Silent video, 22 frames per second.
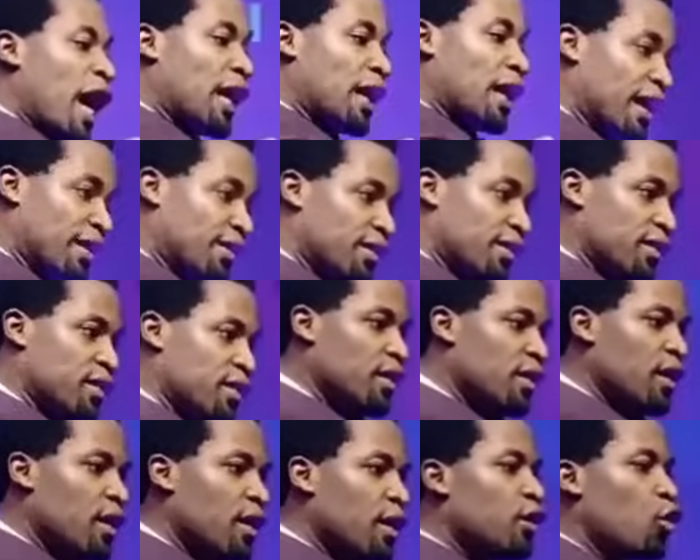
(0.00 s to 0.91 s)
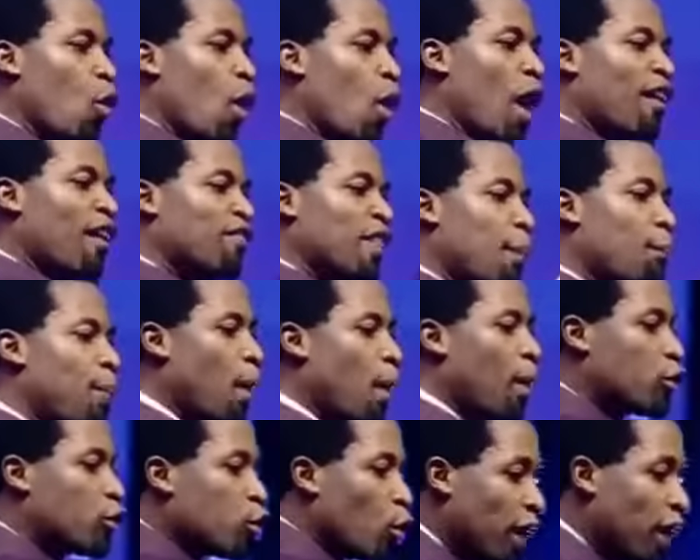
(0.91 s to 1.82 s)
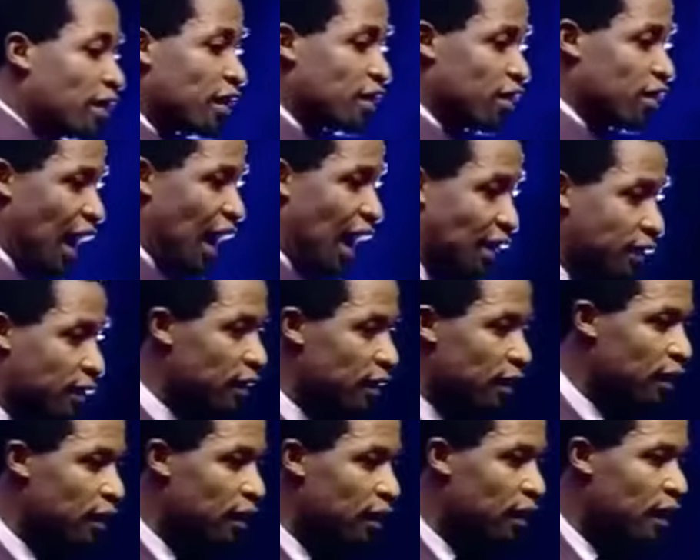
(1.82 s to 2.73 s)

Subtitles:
darkness to have the power to resist light.